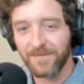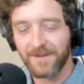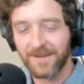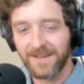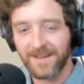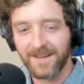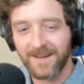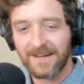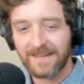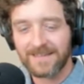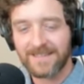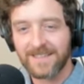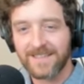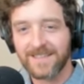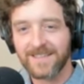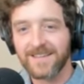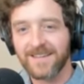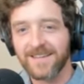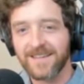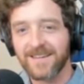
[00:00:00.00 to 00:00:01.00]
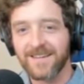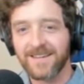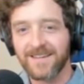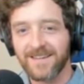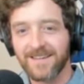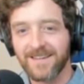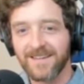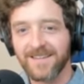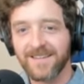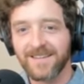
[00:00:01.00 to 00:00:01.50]

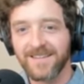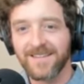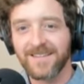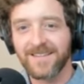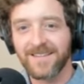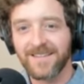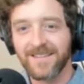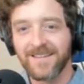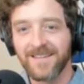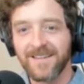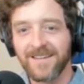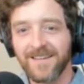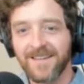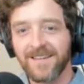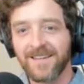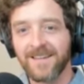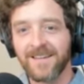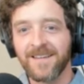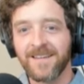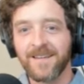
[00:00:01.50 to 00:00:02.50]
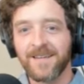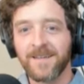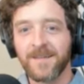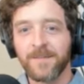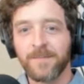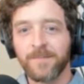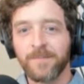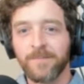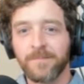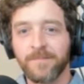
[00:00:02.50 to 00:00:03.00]

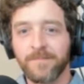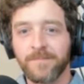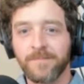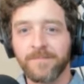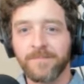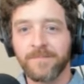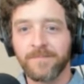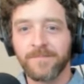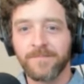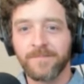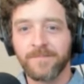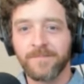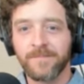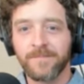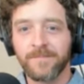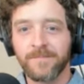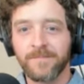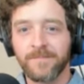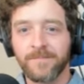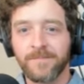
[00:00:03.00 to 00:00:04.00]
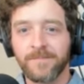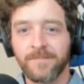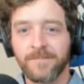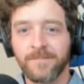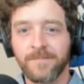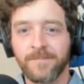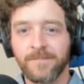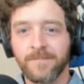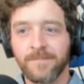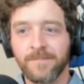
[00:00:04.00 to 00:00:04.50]

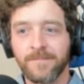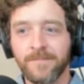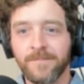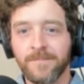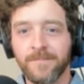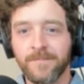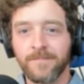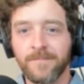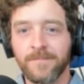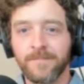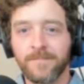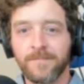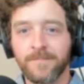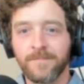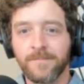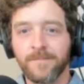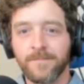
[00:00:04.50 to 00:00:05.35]
(silent)